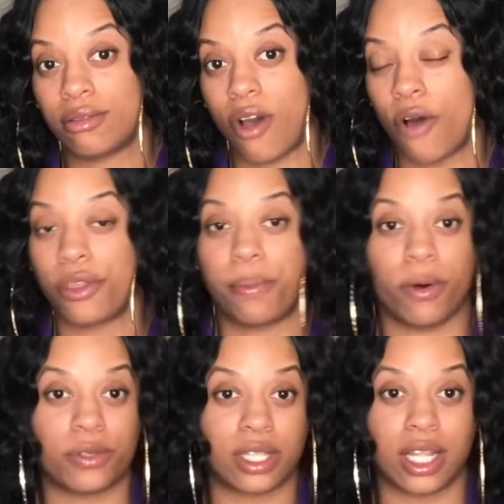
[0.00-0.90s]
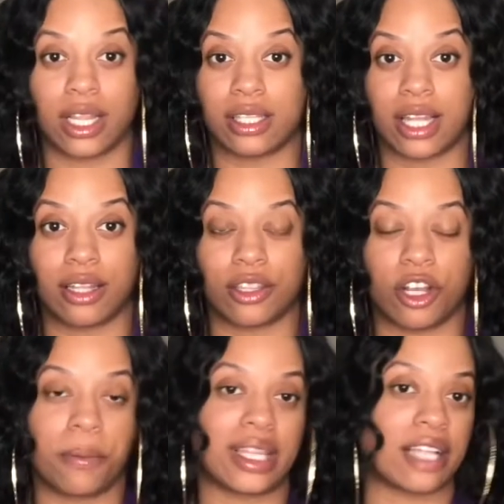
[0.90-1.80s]
All the posting and this, that, and the
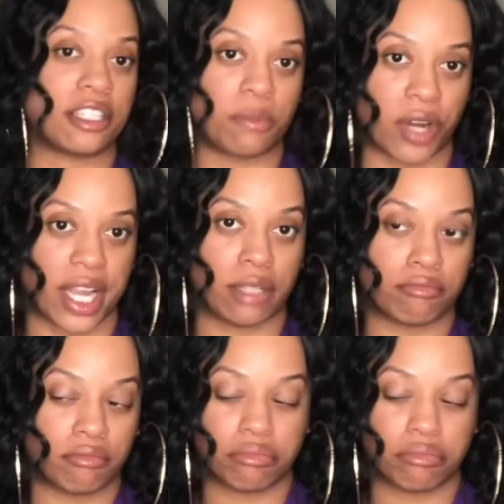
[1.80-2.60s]
third, but that's his brand.